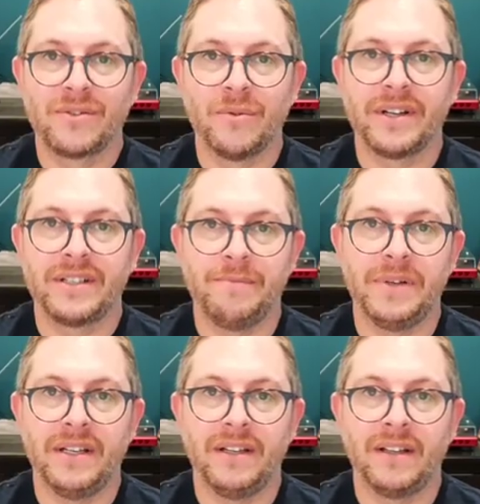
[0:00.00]
going to
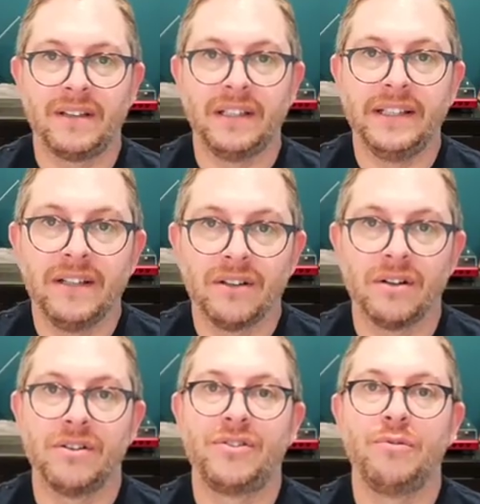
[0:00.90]
be the leader
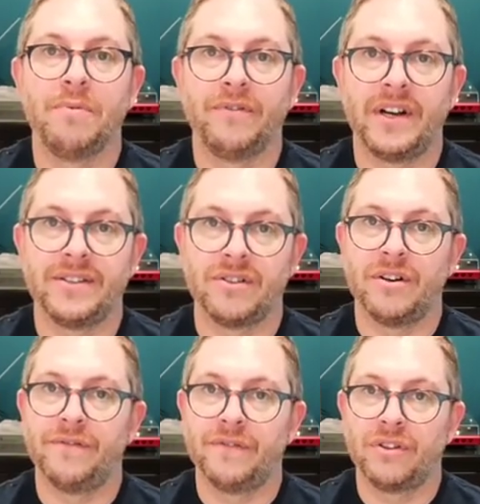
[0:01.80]
or supervisor
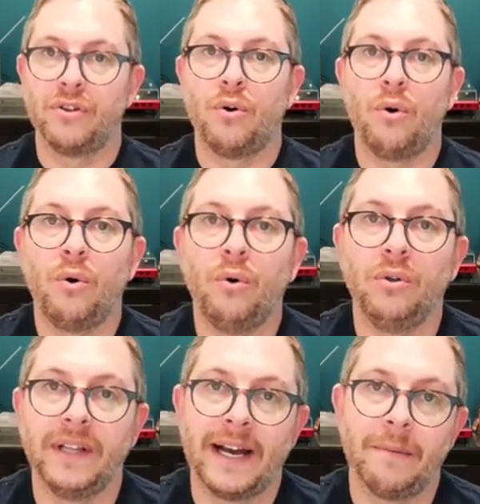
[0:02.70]
of the
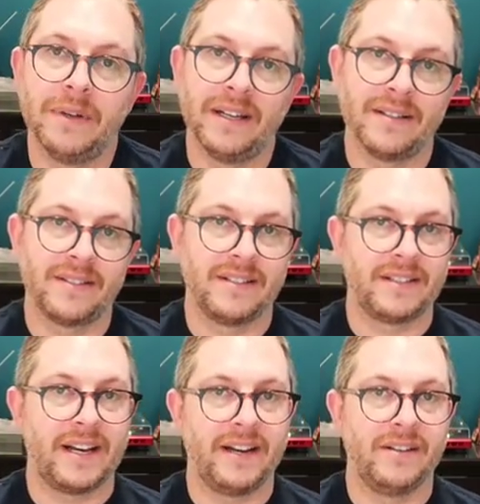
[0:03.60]
whole lab in its
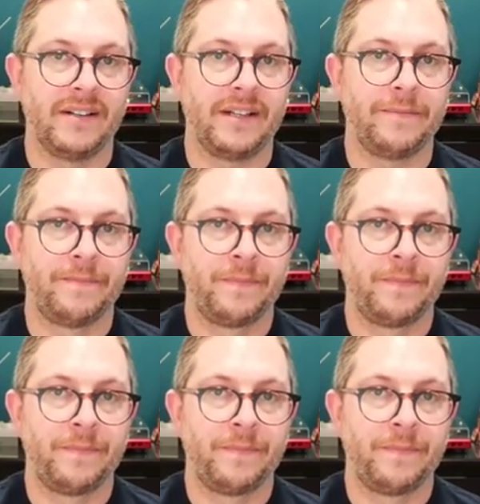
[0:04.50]
entirety.